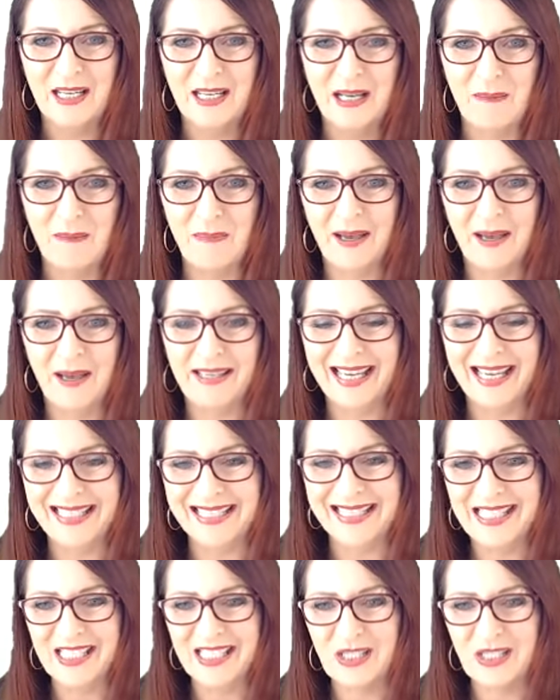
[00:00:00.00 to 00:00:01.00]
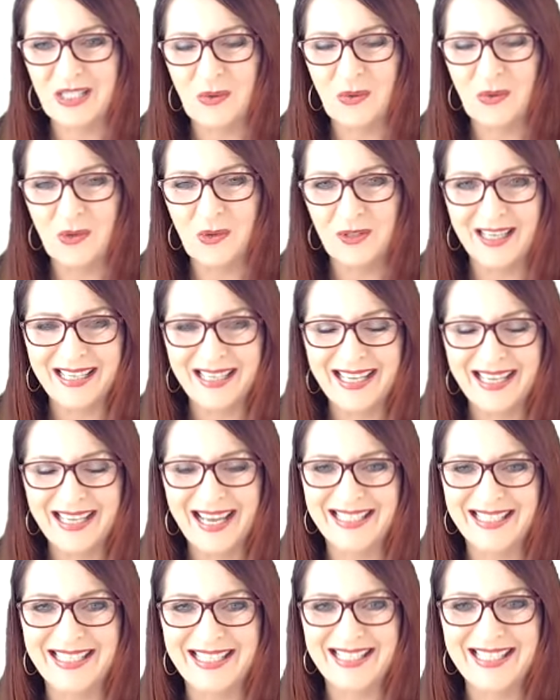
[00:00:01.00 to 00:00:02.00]
But a disorder, a
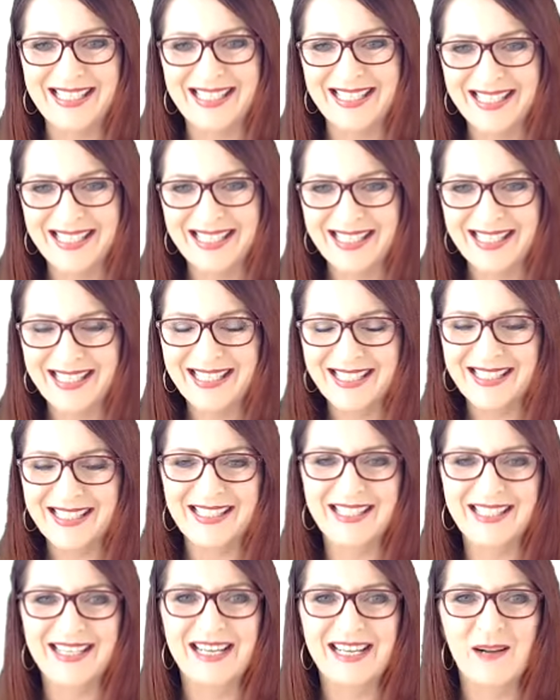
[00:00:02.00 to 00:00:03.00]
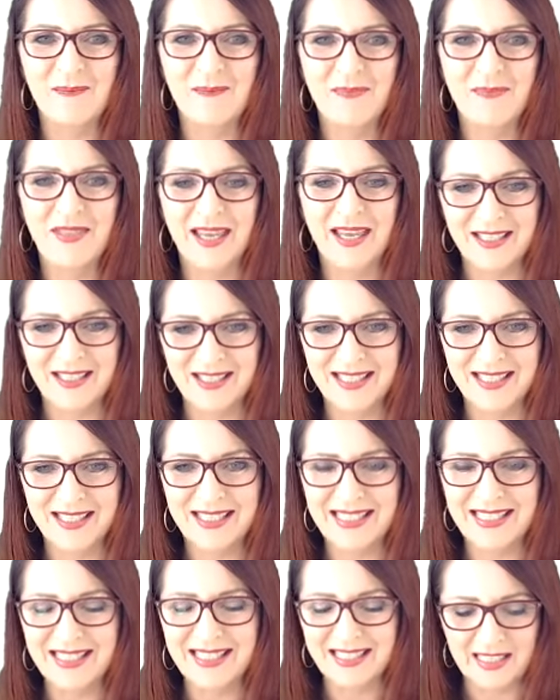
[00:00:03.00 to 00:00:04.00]
disease, that just
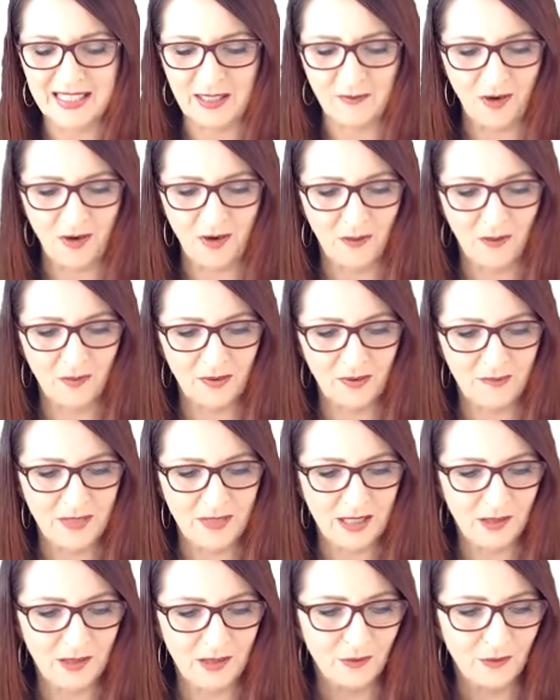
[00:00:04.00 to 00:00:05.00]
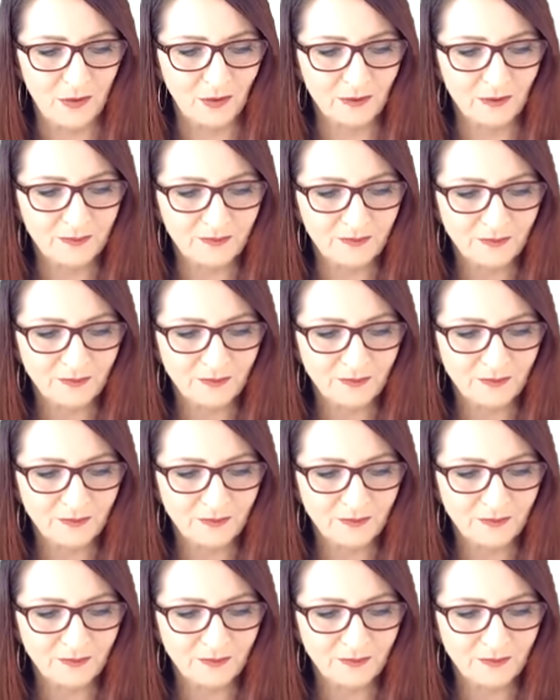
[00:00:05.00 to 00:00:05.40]
didn't sit right with me at all.